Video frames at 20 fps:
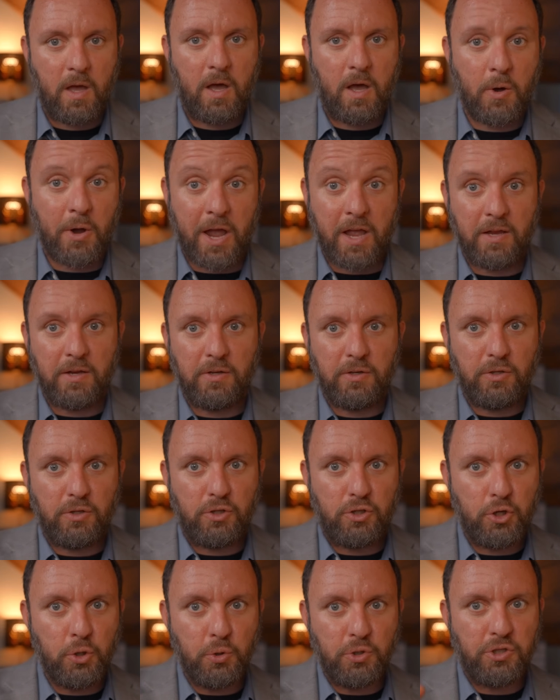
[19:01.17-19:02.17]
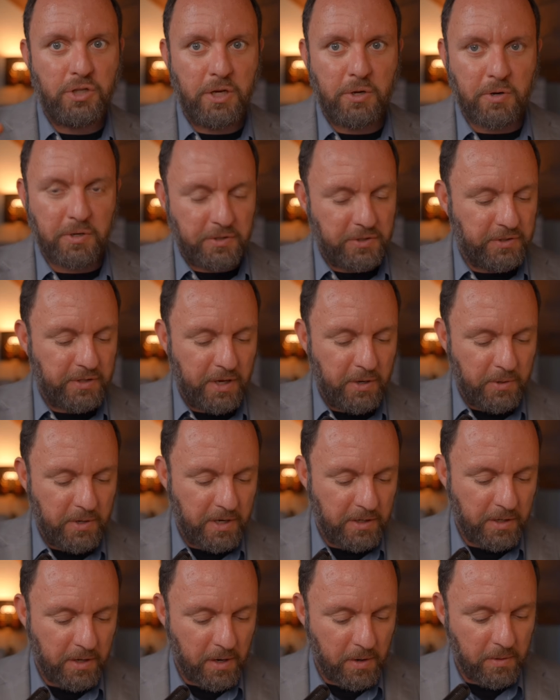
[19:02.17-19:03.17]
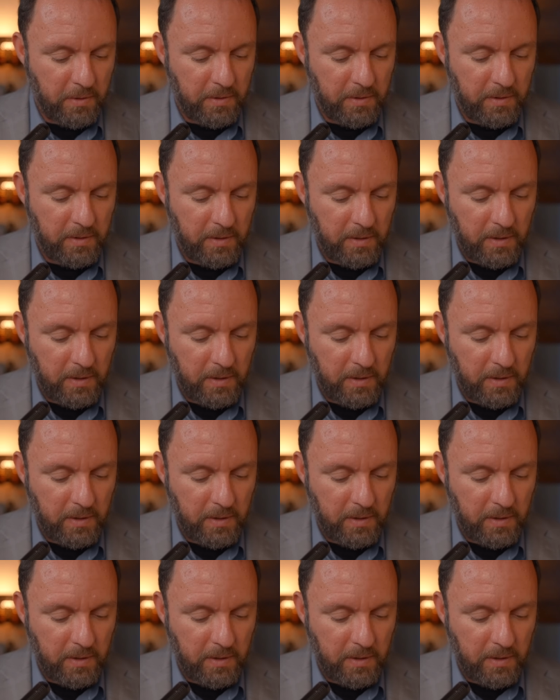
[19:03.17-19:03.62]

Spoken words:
Okay, two secrets that you need to know.